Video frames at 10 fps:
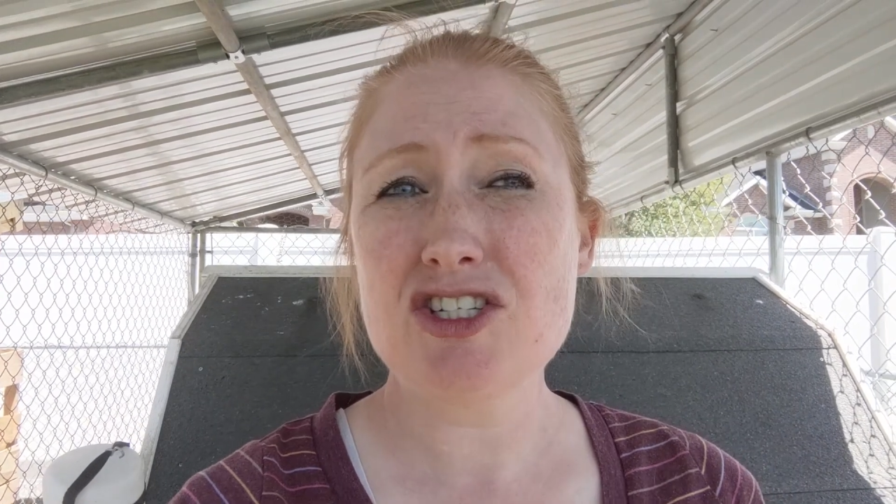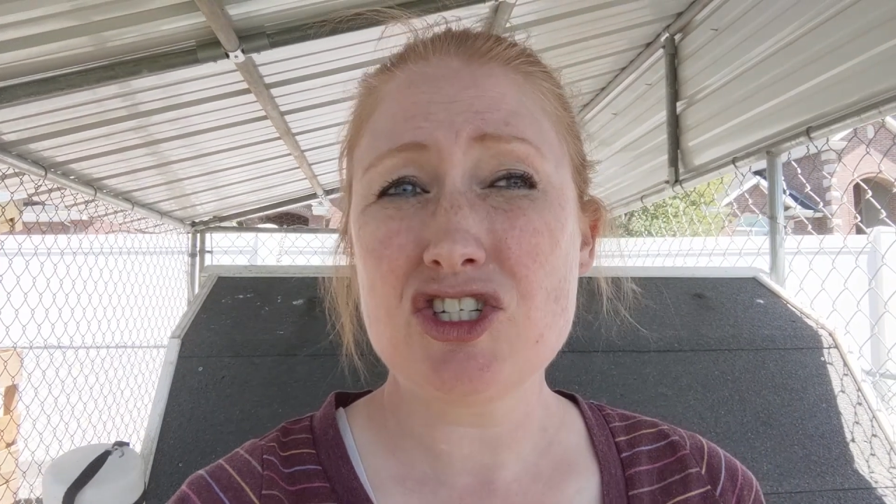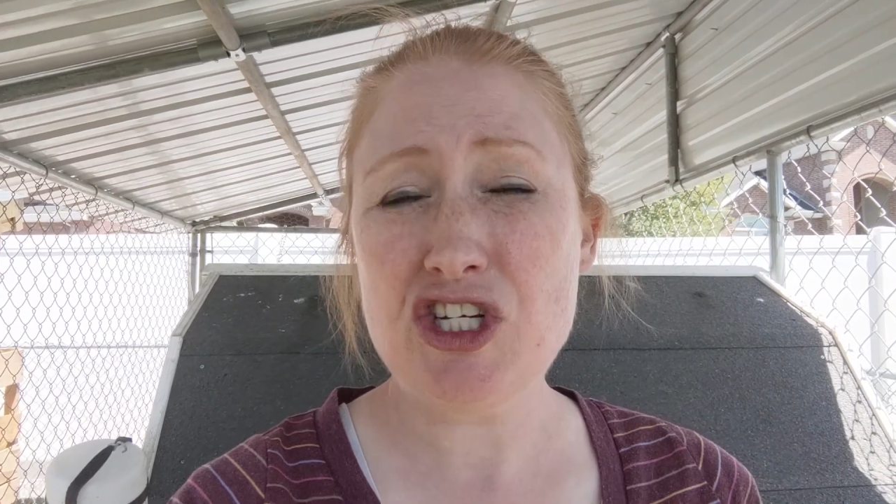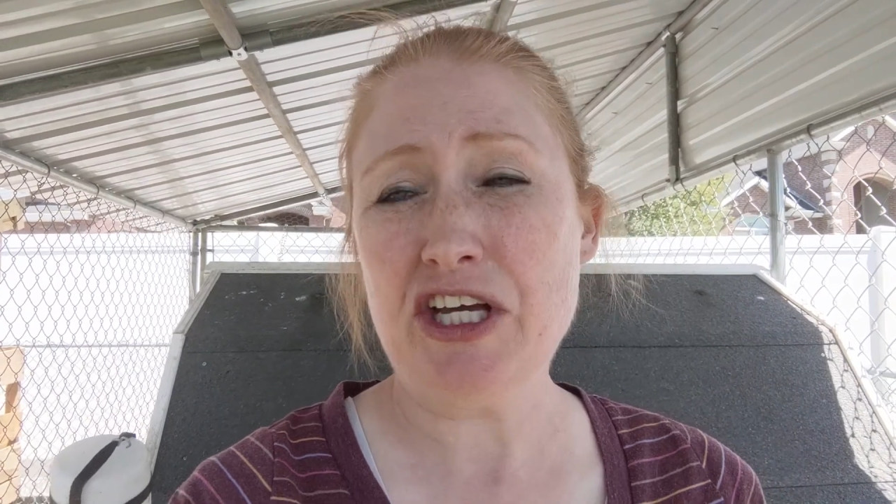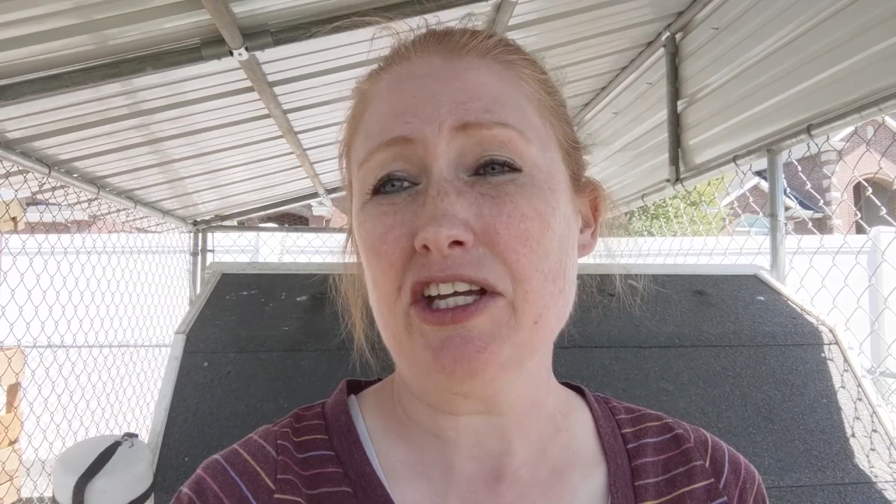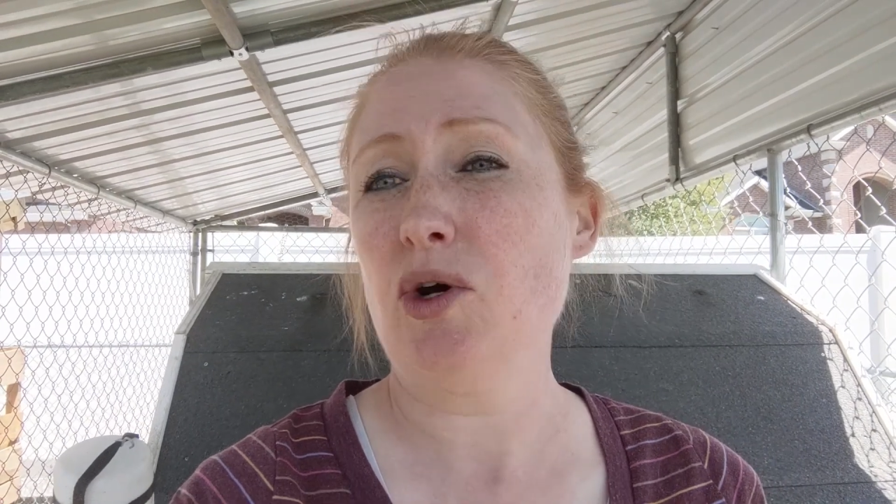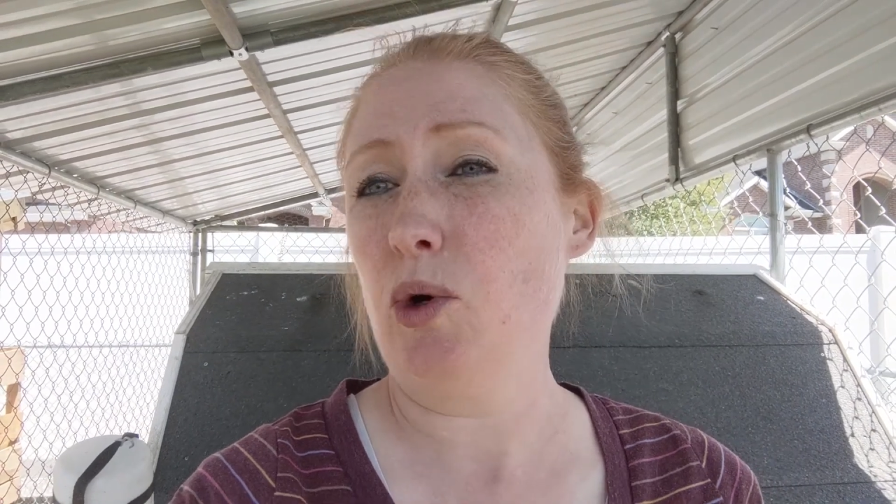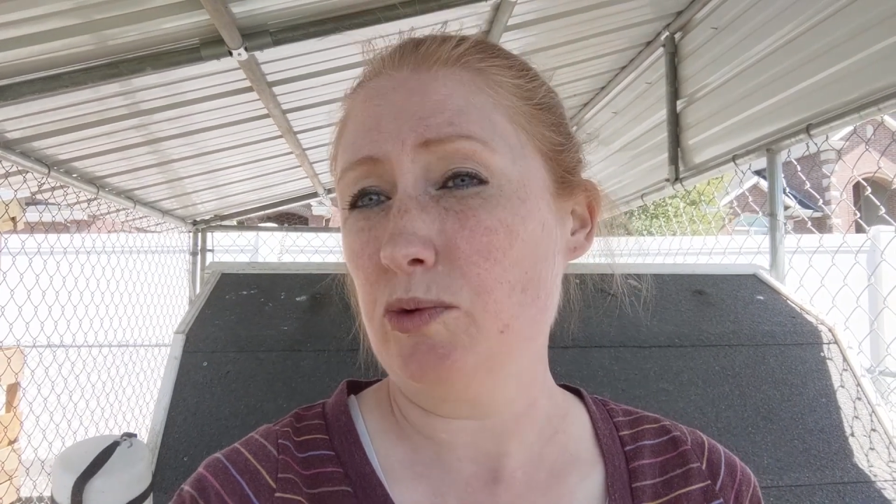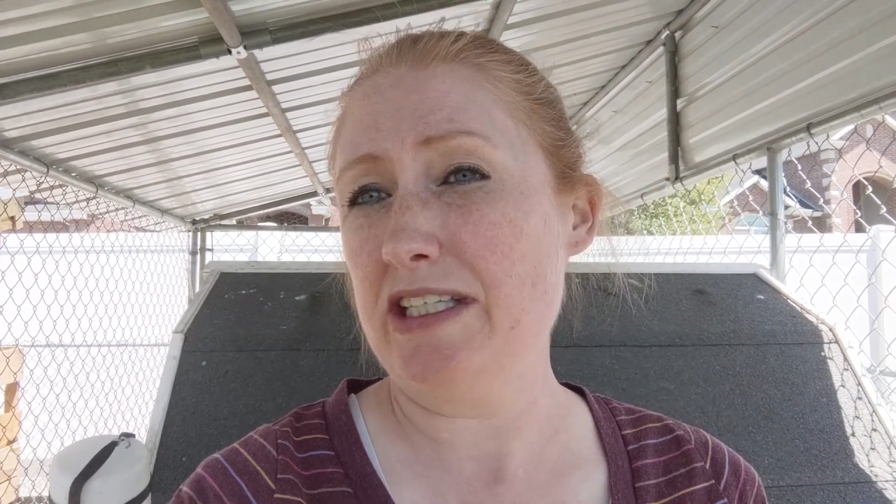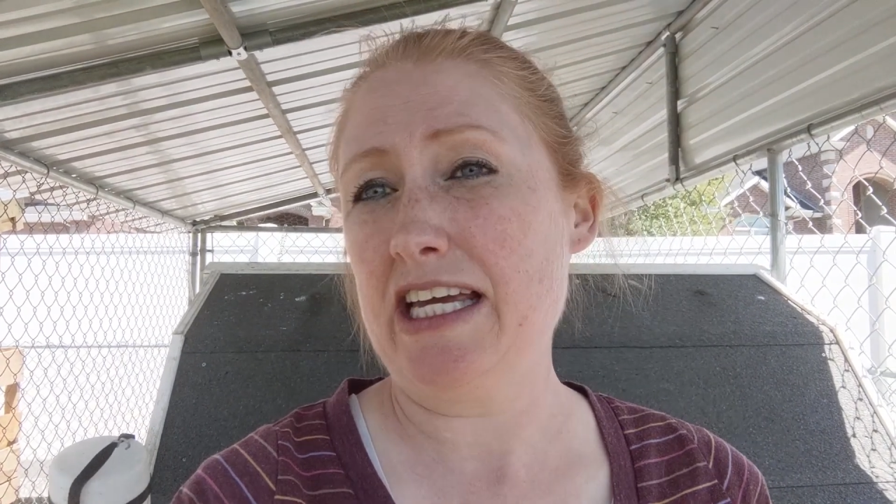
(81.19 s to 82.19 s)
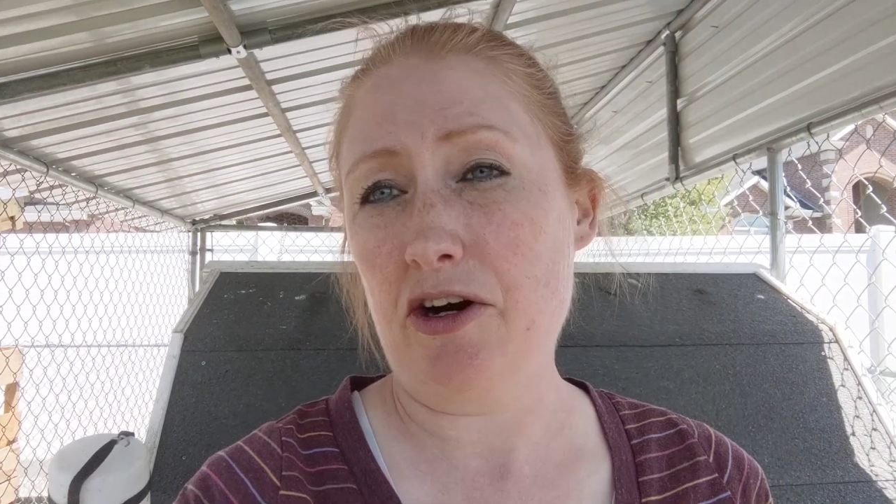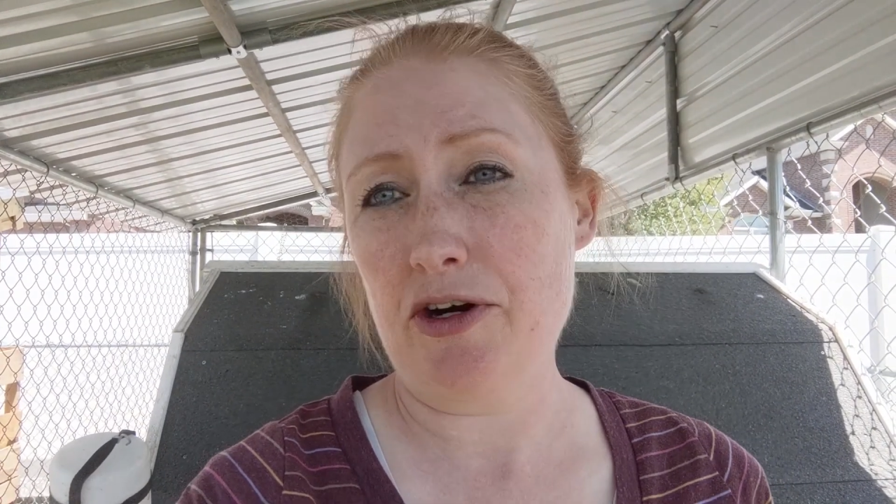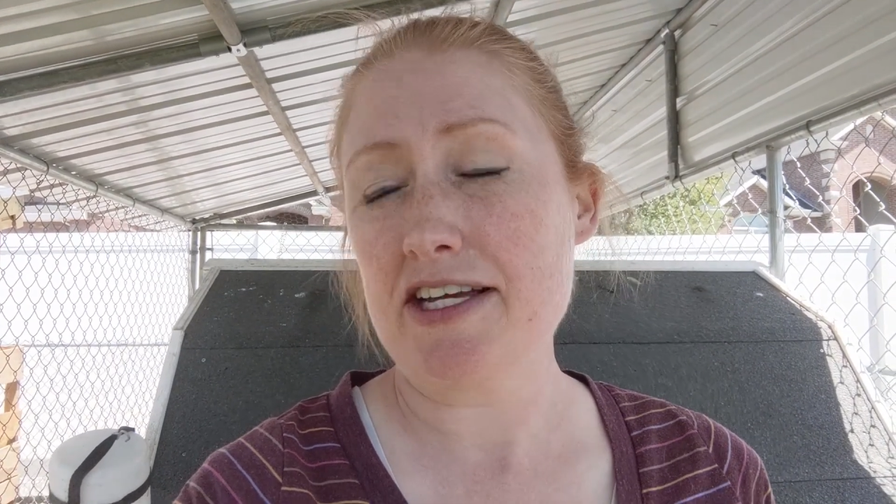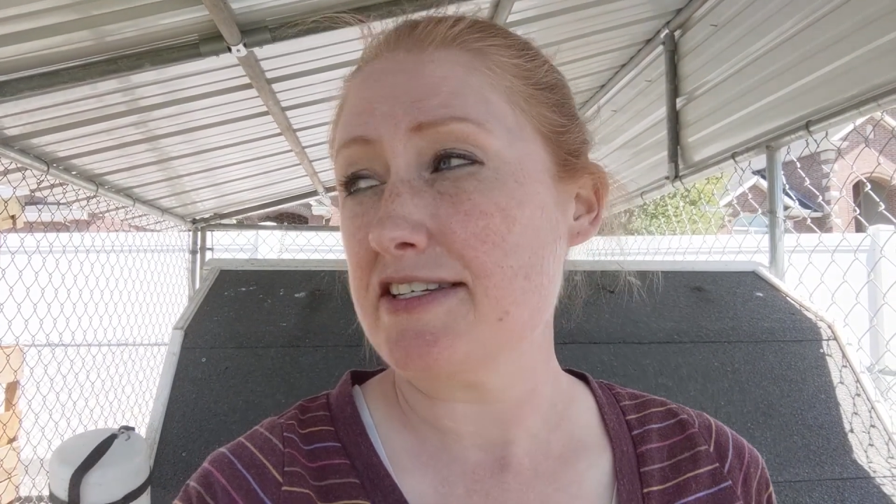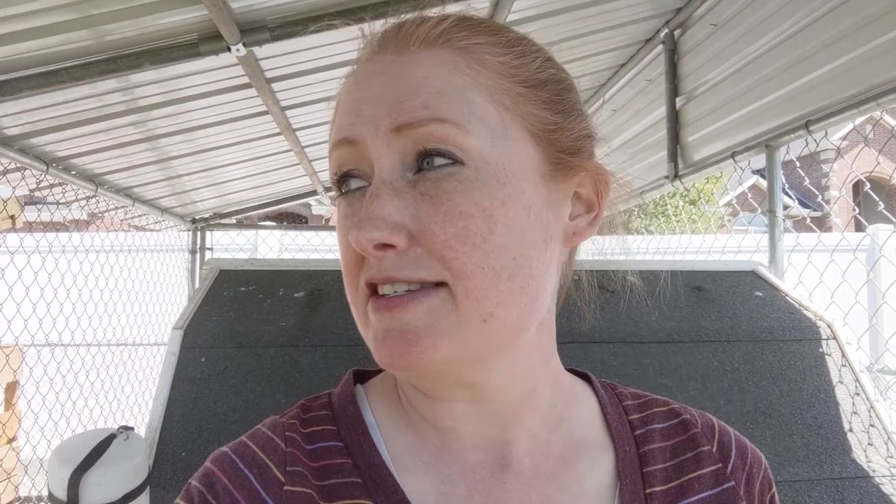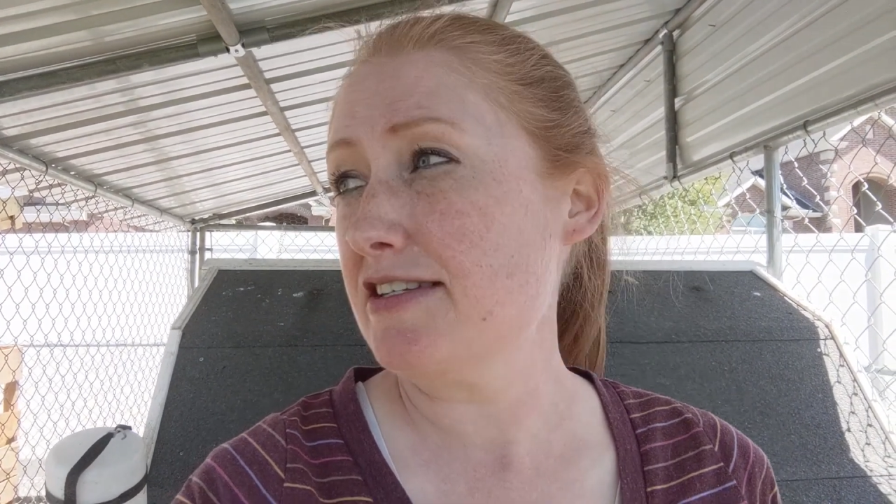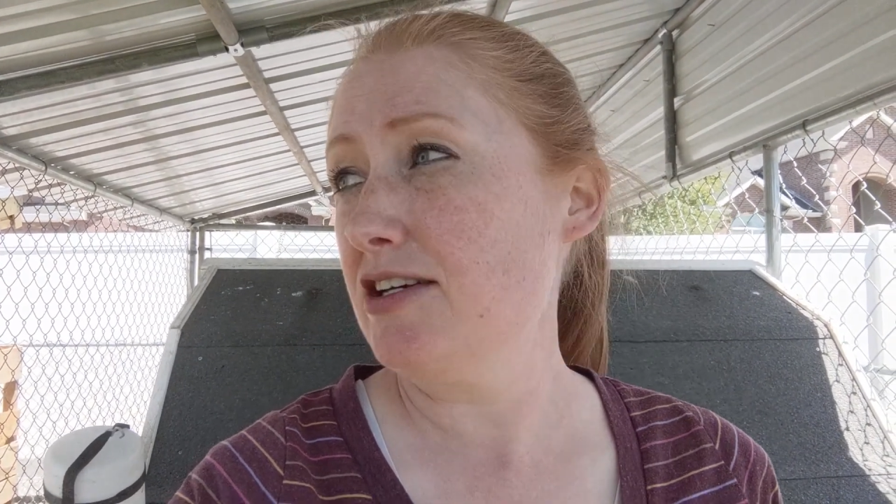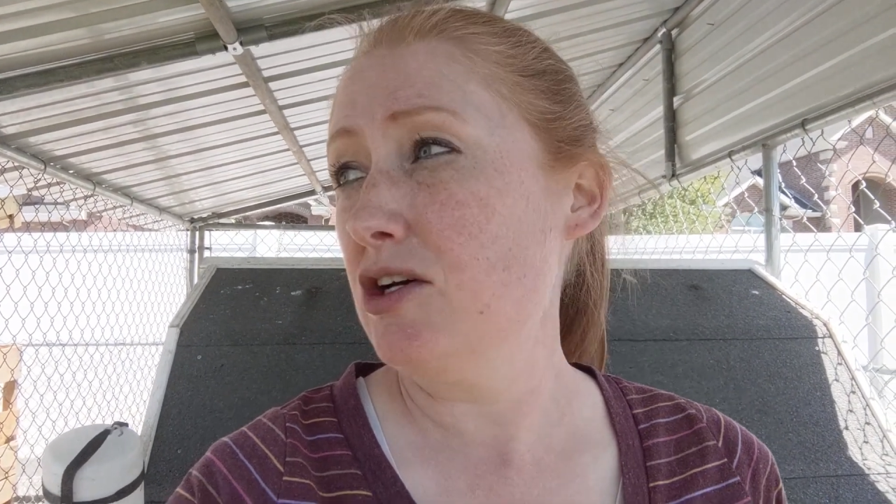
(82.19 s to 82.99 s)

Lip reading: chicken-only areas